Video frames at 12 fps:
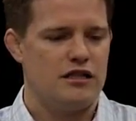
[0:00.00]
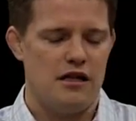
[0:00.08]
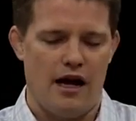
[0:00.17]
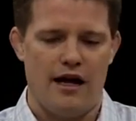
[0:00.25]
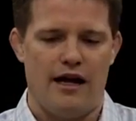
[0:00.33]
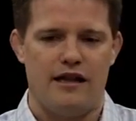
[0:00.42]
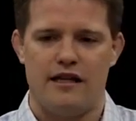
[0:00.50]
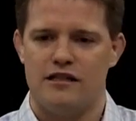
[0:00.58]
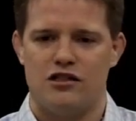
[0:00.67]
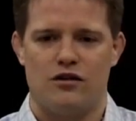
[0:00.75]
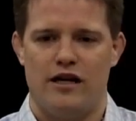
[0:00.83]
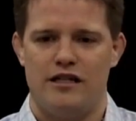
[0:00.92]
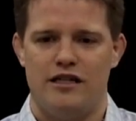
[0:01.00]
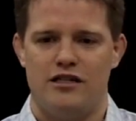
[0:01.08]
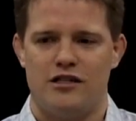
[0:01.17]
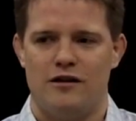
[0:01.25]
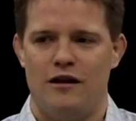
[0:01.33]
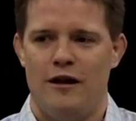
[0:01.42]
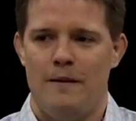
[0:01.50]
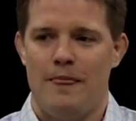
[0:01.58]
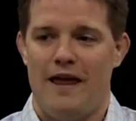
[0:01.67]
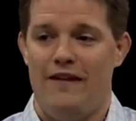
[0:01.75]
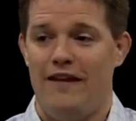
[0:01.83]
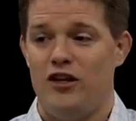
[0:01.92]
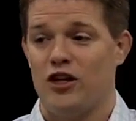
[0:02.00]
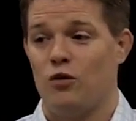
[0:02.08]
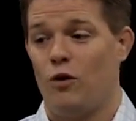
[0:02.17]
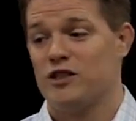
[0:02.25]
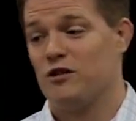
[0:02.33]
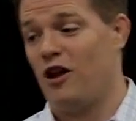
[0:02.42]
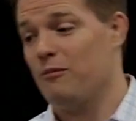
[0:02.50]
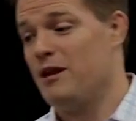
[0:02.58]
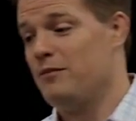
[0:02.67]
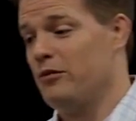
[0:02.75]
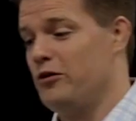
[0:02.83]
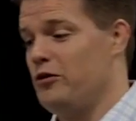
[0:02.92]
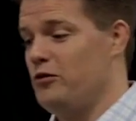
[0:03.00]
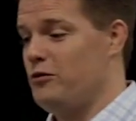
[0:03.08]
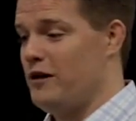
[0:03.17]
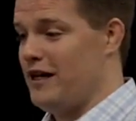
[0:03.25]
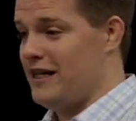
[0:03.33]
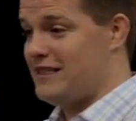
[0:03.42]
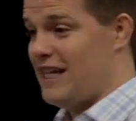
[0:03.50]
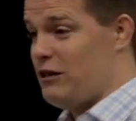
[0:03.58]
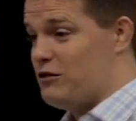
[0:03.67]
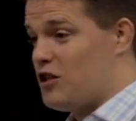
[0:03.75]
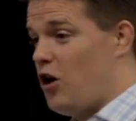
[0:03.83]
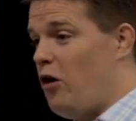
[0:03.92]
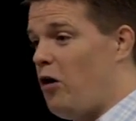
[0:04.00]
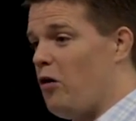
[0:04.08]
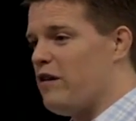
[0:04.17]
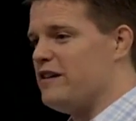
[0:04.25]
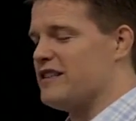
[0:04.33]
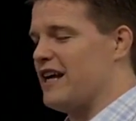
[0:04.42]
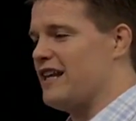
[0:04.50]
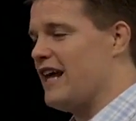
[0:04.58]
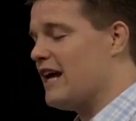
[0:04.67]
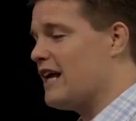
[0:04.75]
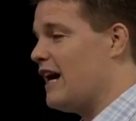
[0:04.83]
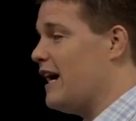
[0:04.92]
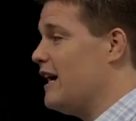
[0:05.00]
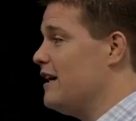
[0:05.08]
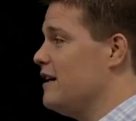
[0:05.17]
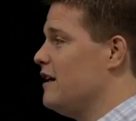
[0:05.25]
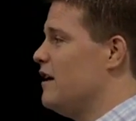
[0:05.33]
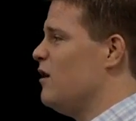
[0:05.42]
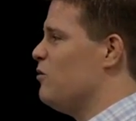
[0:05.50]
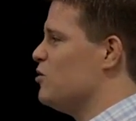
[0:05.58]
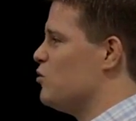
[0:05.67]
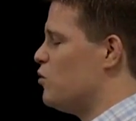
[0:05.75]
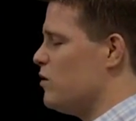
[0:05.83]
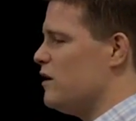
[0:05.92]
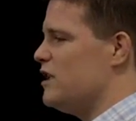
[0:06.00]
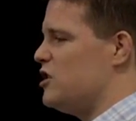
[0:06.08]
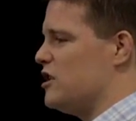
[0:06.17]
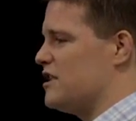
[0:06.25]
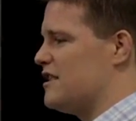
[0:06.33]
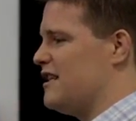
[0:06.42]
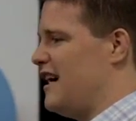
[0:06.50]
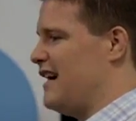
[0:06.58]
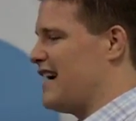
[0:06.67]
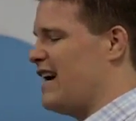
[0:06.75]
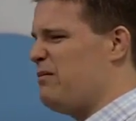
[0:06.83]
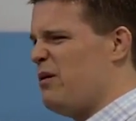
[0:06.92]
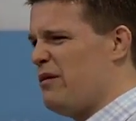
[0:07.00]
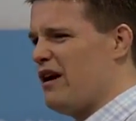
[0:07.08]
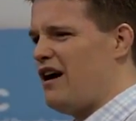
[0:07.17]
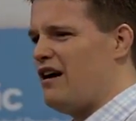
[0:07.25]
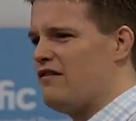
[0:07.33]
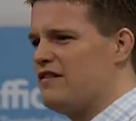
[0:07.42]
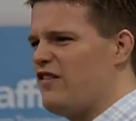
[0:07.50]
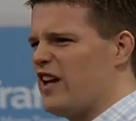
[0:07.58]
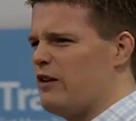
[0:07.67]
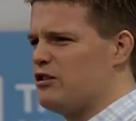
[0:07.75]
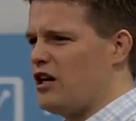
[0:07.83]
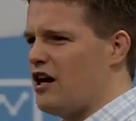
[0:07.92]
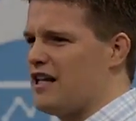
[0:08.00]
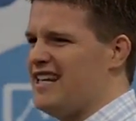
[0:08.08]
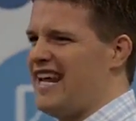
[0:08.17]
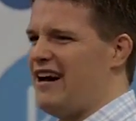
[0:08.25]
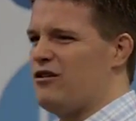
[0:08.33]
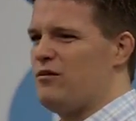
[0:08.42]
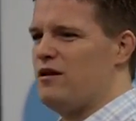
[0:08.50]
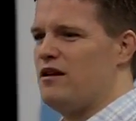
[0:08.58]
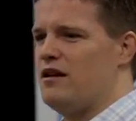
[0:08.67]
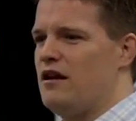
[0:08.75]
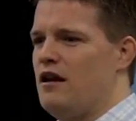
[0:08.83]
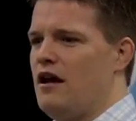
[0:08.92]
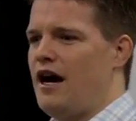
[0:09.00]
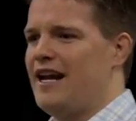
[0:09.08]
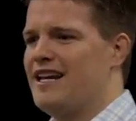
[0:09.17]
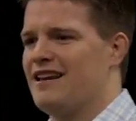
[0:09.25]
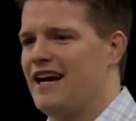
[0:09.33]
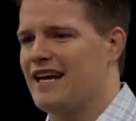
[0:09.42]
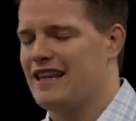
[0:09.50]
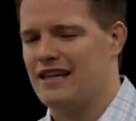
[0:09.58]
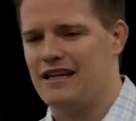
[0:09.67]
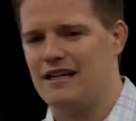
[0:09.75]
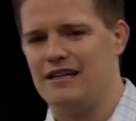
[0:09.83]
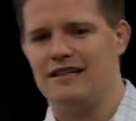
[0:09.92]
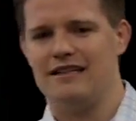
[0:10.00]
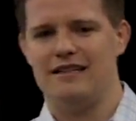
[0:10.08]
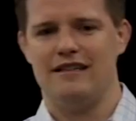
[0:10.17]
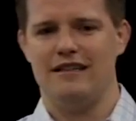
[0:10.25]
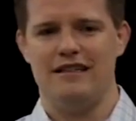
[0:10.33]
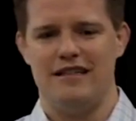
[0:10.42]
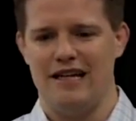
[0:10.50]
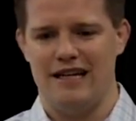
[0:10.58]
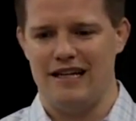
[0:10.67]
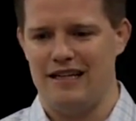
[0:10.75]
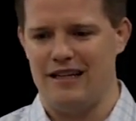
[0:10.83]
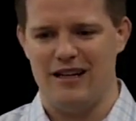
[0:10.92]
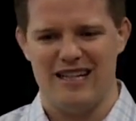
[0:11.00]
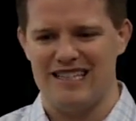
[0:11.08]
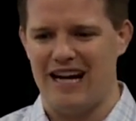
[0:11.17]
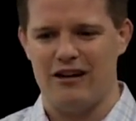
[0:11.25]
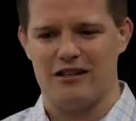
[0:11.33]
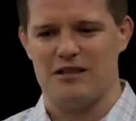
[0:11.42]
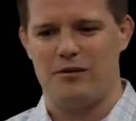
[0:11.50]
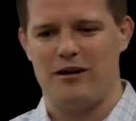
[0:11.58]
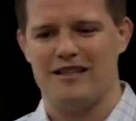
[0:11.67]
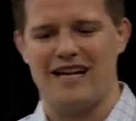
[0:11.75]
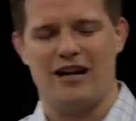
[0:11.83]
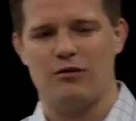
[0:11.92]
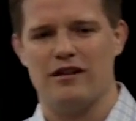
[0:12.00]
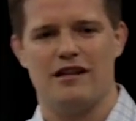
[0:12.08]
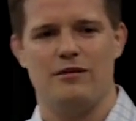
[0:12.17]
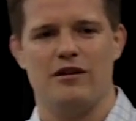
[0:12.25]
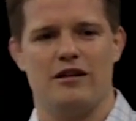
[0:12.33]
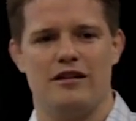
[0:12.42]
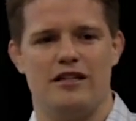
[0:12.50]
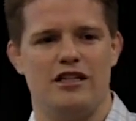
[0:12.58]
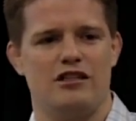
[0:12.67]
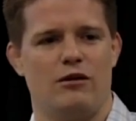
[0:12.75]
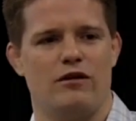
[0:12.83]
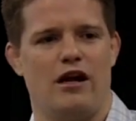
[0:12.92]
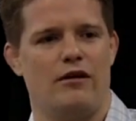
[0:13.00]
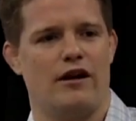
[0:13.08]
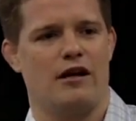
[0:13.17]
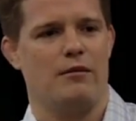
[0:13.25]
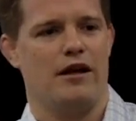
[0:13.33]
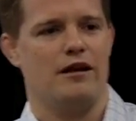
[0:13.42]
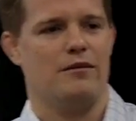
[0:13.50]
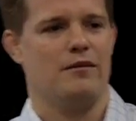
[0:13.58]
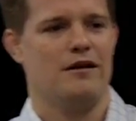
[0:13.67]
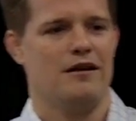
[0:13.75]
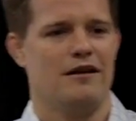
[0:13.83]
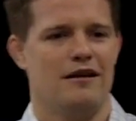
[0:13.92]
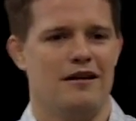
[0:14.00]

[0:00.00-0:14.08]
just I think he's a great teacher. And then he took all the people who had said he was cold, and he's like, that guy was really just kind of put me off. I felt like he was talking down to me. I didn't like the entire experience. I don't think he'd be a good teacher. I would not recommend him.